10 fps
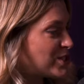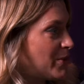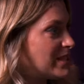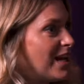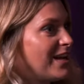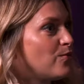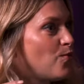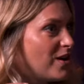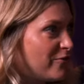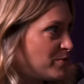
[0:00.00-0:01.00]
So it's like
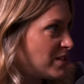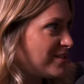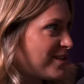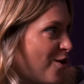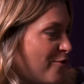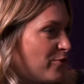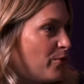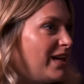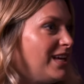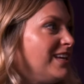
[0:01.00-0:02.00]
one of them does half the
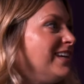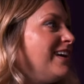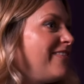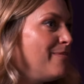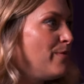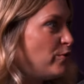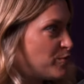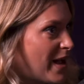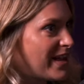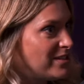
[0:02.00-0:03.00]
week, then moves
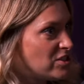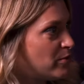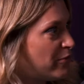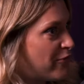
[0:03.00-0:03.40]
back into a